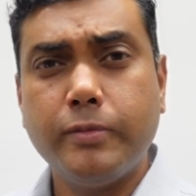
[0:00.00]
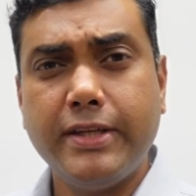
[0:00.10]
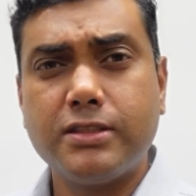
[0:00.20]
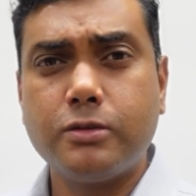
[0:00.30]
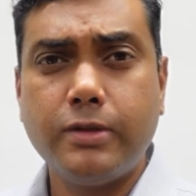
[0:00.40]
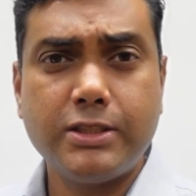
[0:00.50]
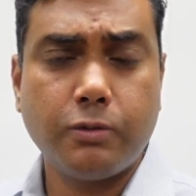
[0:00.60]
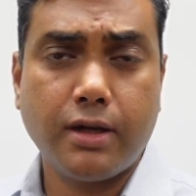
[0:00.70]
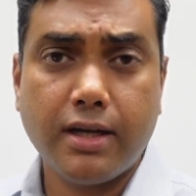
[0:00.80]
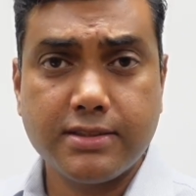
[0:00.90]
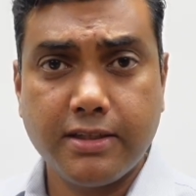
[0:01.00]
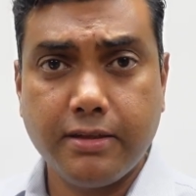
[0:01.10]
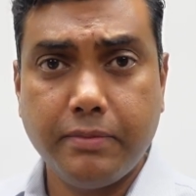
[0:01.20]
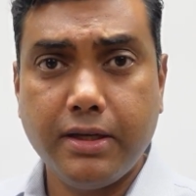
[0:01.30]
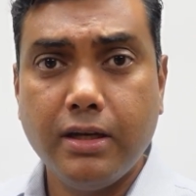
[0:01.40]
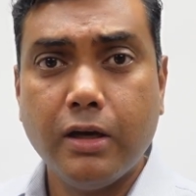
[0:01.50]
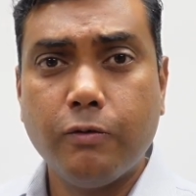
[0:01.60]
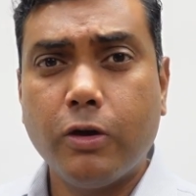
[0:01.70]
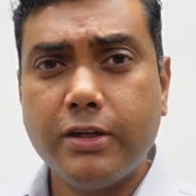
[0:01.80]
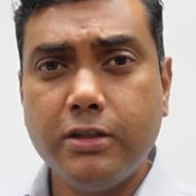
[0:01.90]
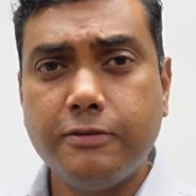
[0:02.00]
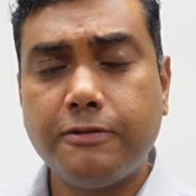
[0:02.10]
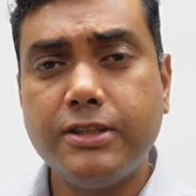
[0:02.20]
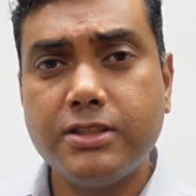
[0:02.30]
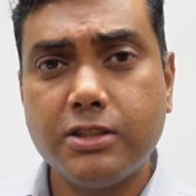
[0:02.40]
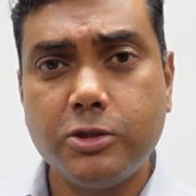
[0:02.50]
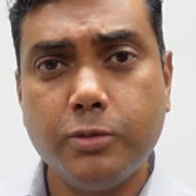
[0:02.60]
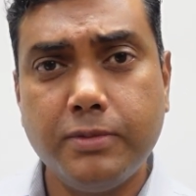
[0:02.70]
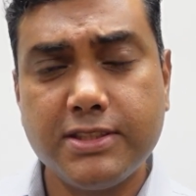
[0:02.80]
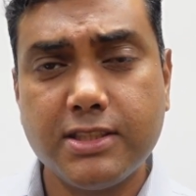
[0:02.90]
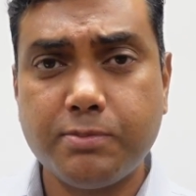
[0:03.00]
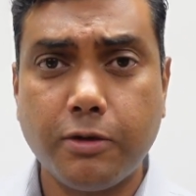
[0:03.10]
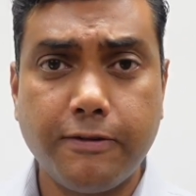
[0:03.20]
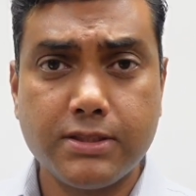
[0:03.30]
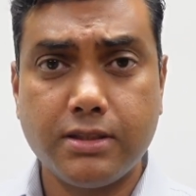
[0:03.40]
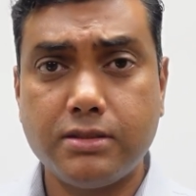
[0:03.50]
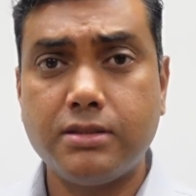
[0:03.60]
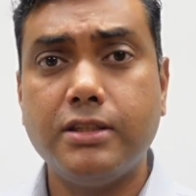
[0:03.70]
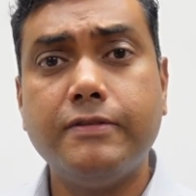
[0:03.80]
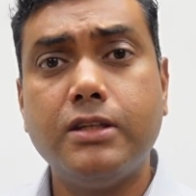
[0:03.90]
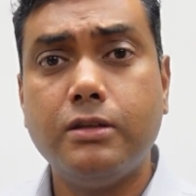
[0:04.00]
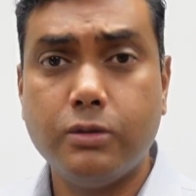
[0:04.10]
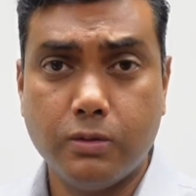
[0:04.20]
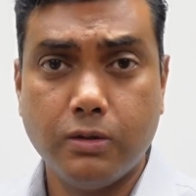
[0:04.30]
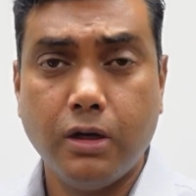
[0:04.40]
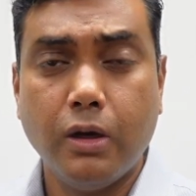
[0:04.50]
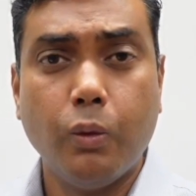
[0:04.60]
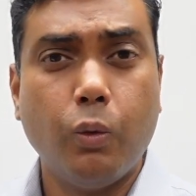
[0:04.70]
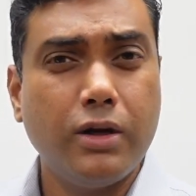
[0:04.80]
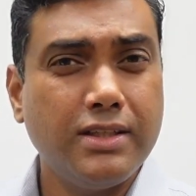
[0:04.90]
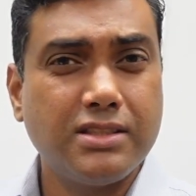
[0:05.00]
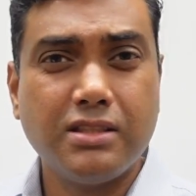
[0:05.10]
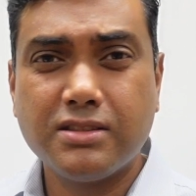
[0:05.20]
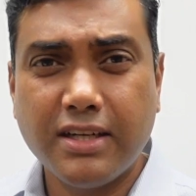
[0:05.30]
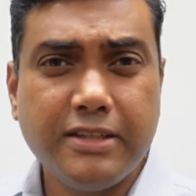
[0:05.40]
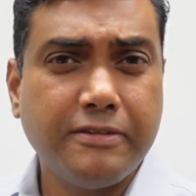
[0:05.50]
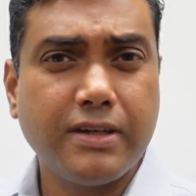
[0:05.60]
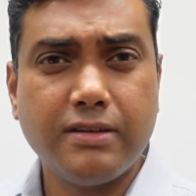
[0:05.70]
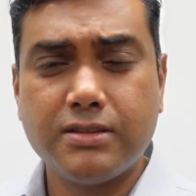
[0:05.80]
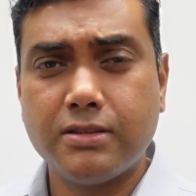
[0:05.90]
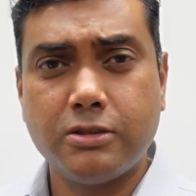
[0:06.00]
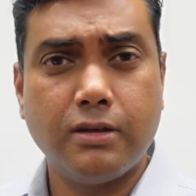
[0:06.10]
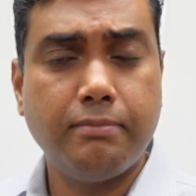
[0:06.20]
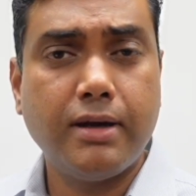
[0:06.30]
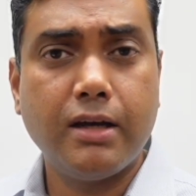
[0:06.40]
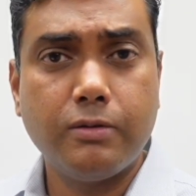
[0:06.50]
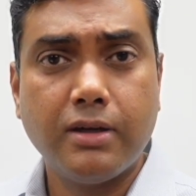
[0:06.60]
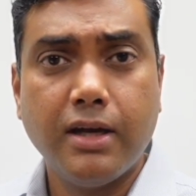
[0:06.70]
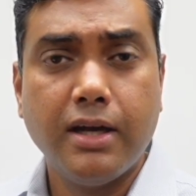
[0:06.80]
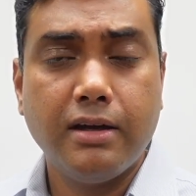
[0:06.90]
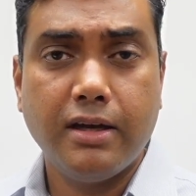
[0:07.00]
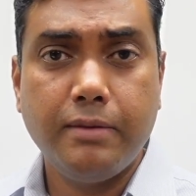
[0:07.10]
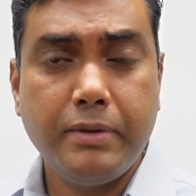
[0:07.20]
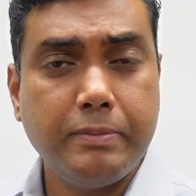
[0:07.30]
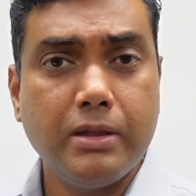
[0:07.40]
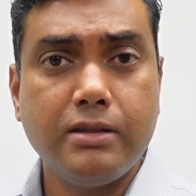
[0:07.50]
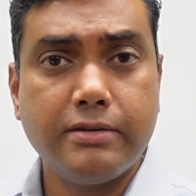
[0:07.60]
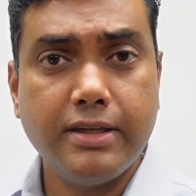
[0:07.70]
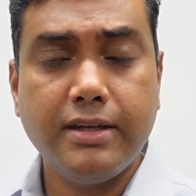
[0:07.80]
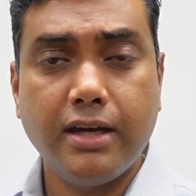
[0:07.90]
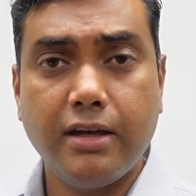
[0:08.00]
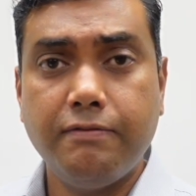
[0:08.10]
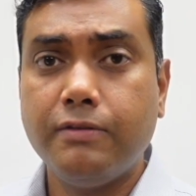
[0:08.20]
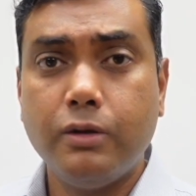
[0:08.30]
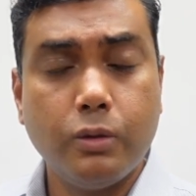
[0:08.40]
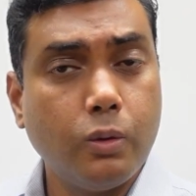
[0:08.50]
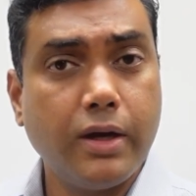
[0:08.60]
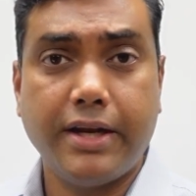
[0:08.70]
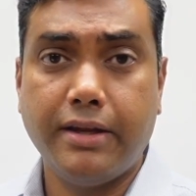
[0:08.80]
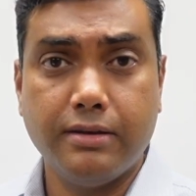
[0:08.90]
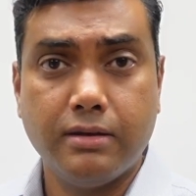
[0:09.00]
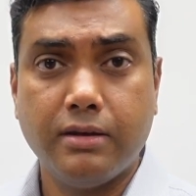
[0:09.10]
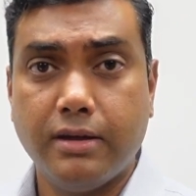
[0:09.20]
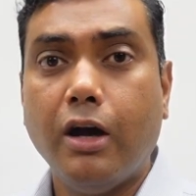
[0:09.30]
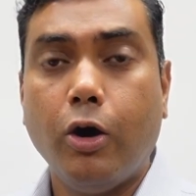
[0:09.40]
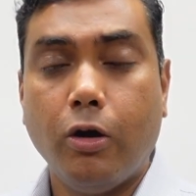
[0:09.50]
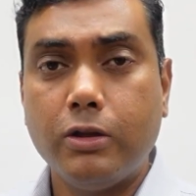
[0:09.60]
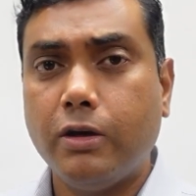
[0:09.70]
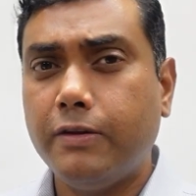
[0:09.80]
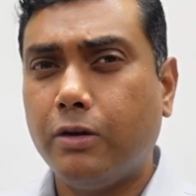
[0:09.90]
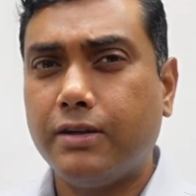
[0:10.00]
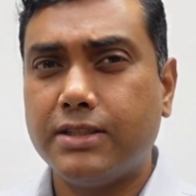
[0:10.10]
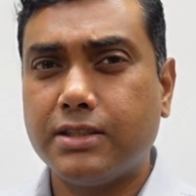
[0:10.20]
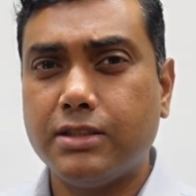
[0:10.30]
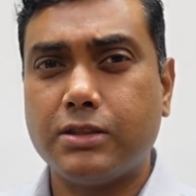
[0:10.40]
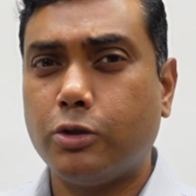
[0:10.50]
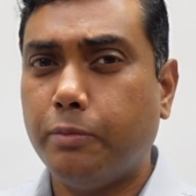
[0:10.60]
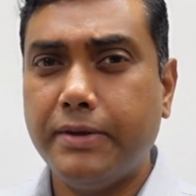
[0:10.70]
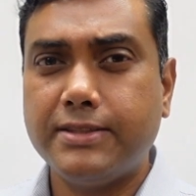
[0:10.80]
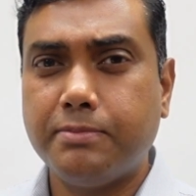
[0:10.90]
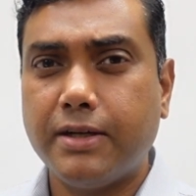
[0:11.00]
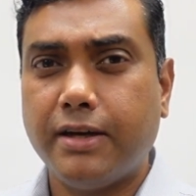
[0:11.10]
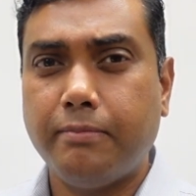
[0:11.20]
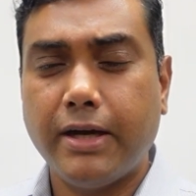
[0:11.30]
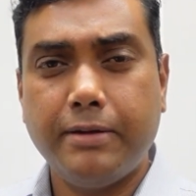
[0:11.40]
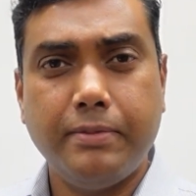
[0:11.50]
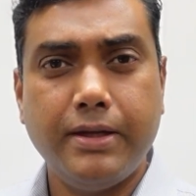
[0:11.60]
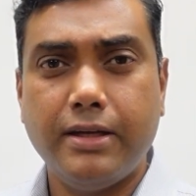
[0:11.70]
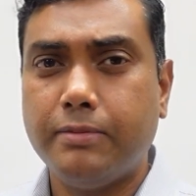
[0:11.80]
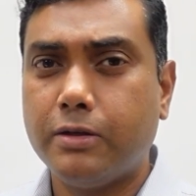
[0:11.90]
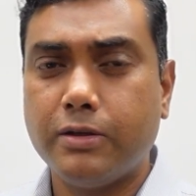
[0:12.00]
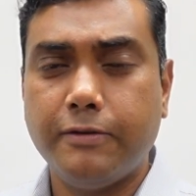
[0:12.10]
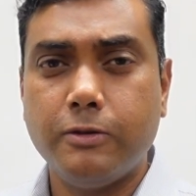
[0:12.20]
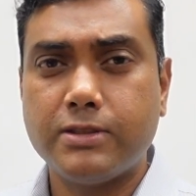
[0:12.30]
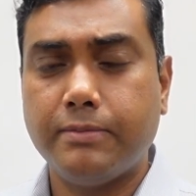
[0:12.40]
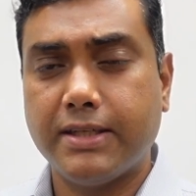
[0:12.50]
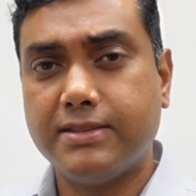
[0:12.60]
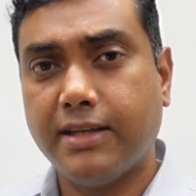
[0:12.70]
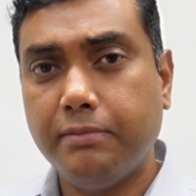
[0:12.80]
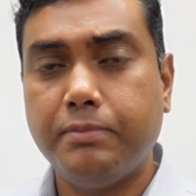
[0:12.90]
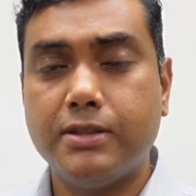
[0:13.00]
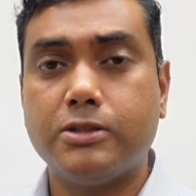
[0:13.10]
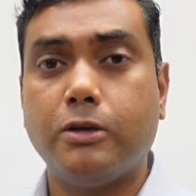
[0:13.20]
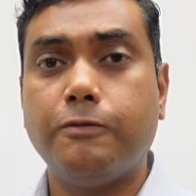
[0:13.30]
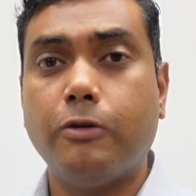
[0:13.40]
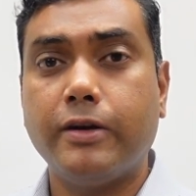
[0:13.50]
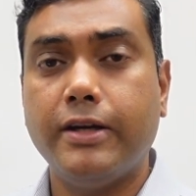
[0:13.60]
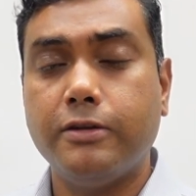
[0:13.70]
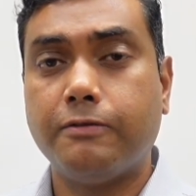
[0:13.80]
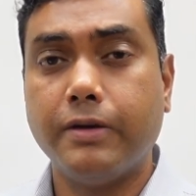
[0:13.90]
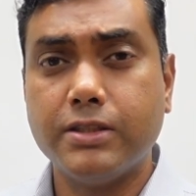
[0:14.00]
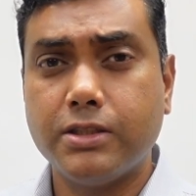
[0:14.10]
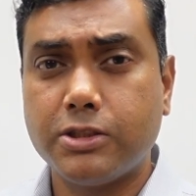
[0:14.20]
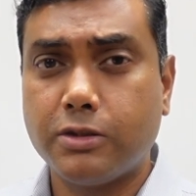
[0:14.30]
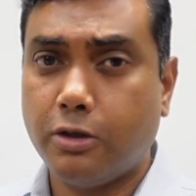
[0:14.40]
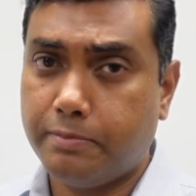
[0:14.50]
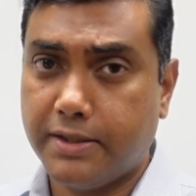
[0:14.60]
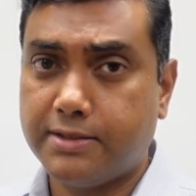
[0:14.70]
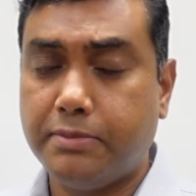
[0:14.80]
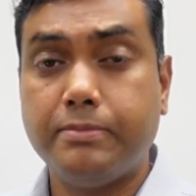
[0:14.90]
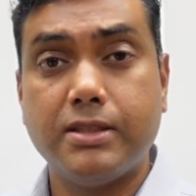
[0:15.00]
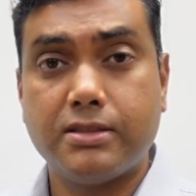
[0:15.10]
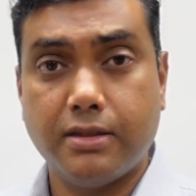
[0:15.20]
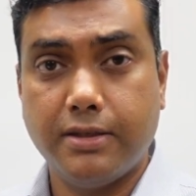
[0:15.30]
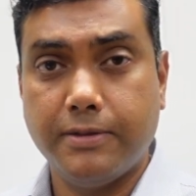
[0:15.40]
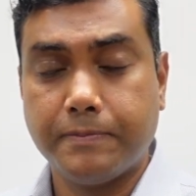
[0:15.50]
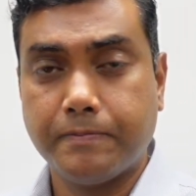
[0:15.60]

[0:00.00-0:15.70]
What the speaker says: many students were asking me, what kind of research do business professors even do? What is scientific research all about? And people really have no idea. Although I will not discuss topics, but I might be able to give you some examples of what kind of research topics people study.